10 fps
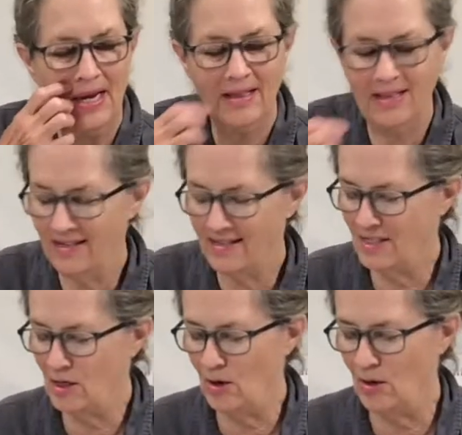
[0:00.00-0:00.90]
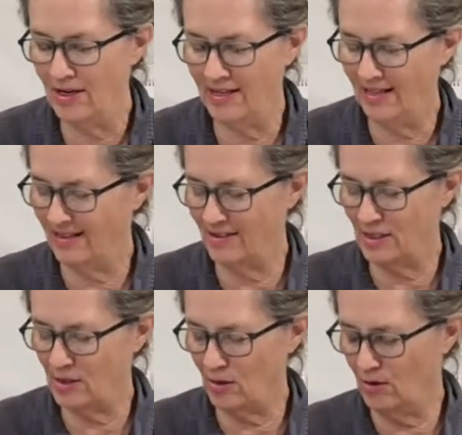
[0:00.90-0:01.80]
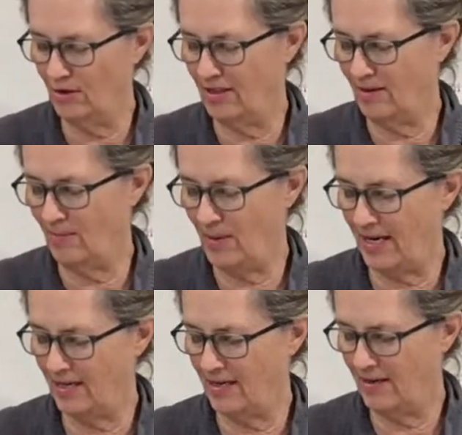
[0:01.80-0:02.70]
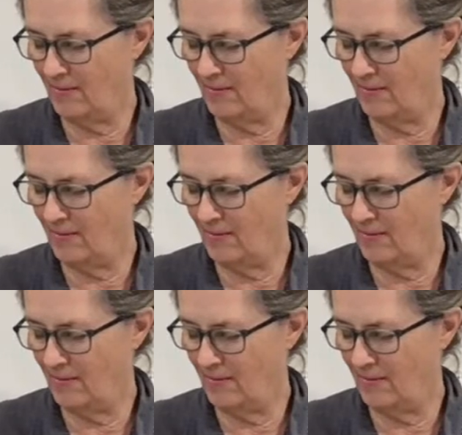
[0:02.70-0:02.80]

And they're so good, they're bad.